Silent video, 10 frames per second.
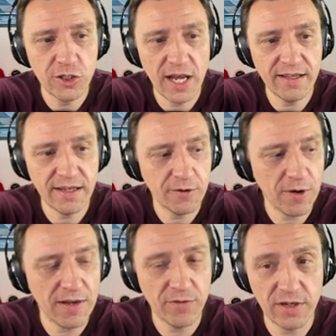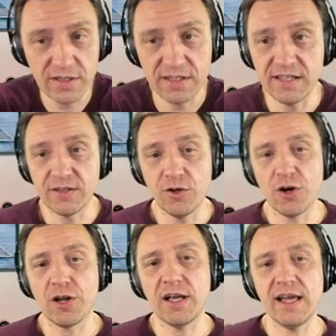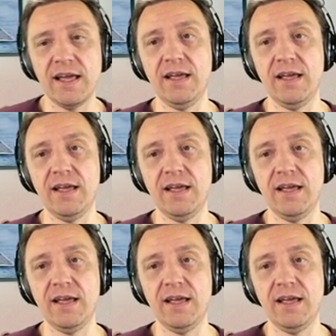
Giant and Graveyard, says Jorge.